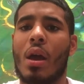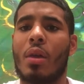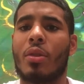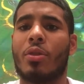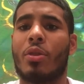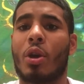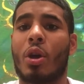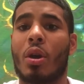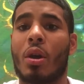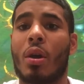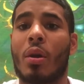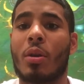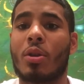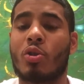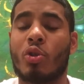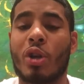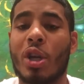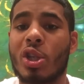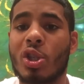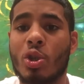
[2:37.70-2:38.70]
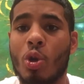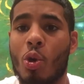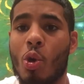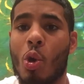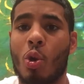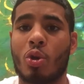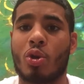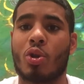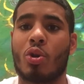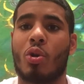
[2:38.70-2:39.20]
The traditional
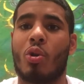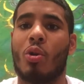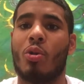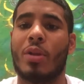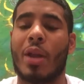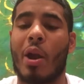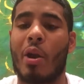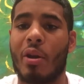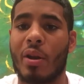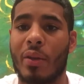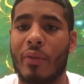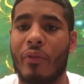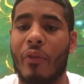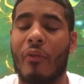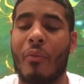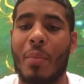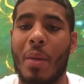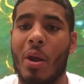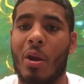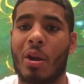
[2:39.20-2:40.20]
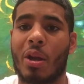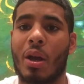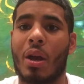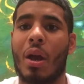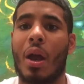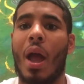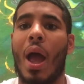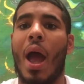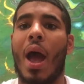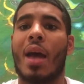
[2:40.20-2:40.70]
cultural narrative of
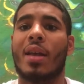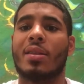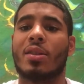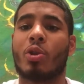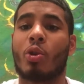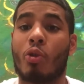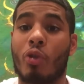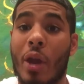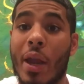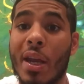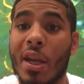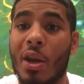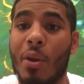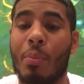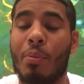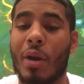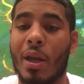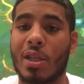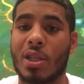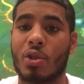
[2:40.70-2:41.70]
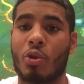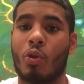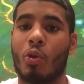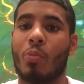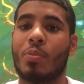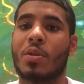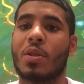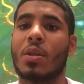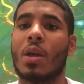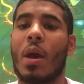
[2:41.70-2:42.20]
America has created oppressed
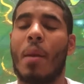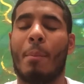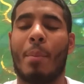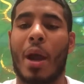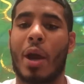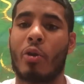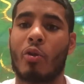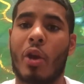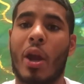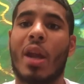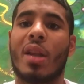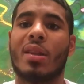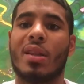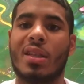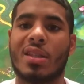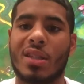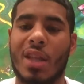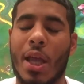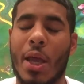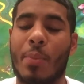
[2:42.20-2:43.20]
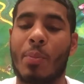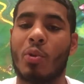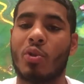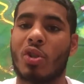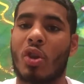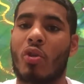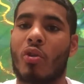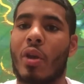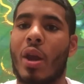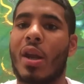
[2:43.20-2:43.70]
groups by creating these labels
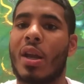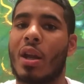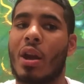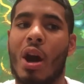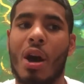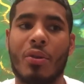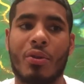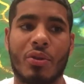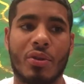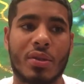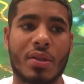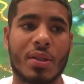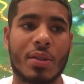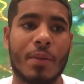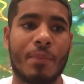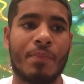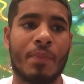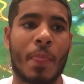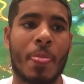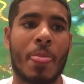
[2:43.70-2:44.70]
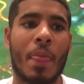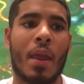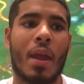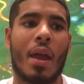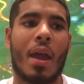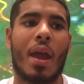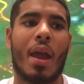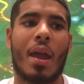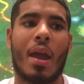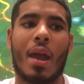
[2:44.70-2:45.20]
and creating others.
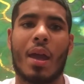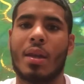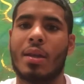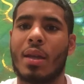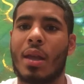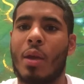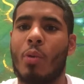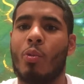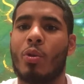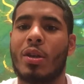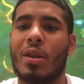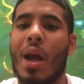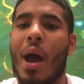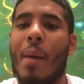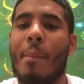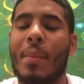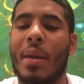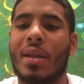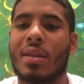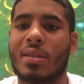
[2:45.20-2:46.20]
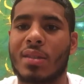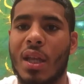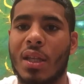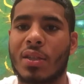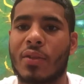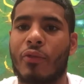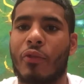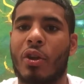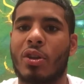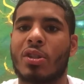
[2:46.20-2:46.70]
And it would not make
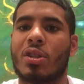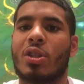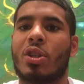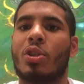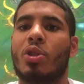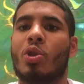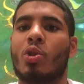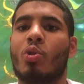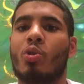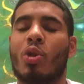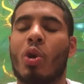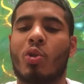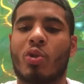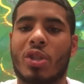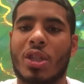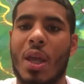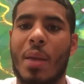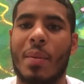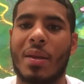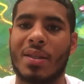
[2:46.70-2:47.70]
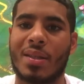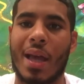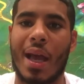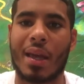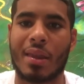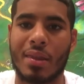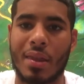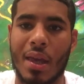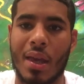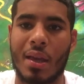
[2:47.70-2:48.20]
sense for us to do those same
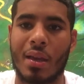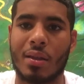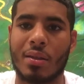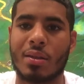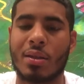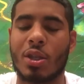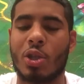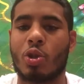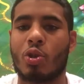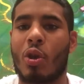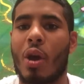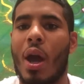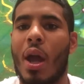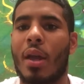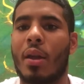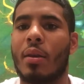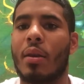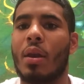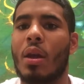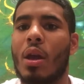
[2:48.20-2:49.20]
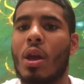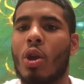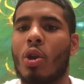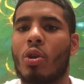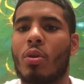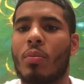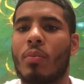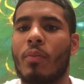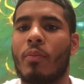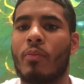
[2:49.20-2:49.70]
exact things to try and
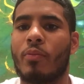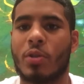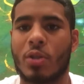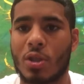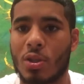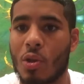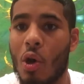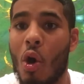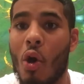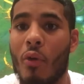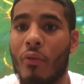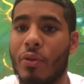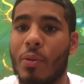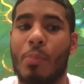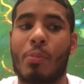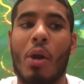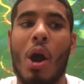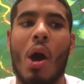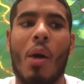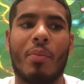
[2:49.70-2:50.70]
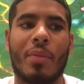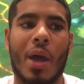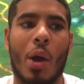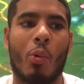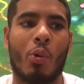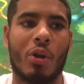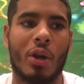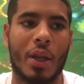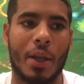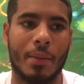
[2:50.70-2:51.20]
solve the problem that
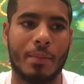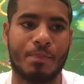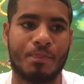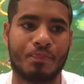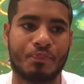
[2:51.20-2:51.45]
we're in.